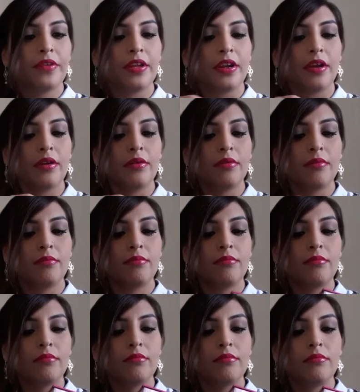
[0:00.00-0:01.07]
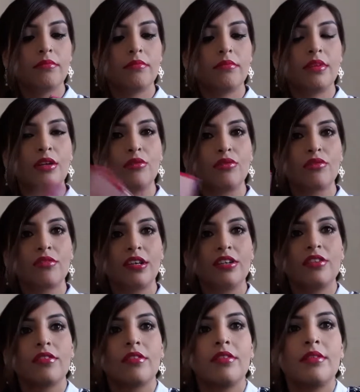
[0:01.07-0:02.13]
you know little
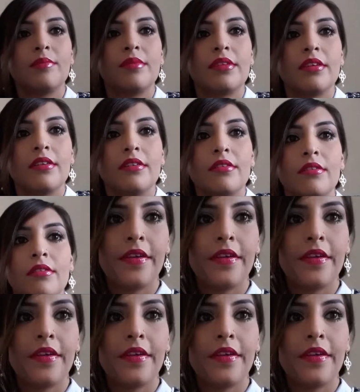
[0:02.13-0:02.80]
scratches on them so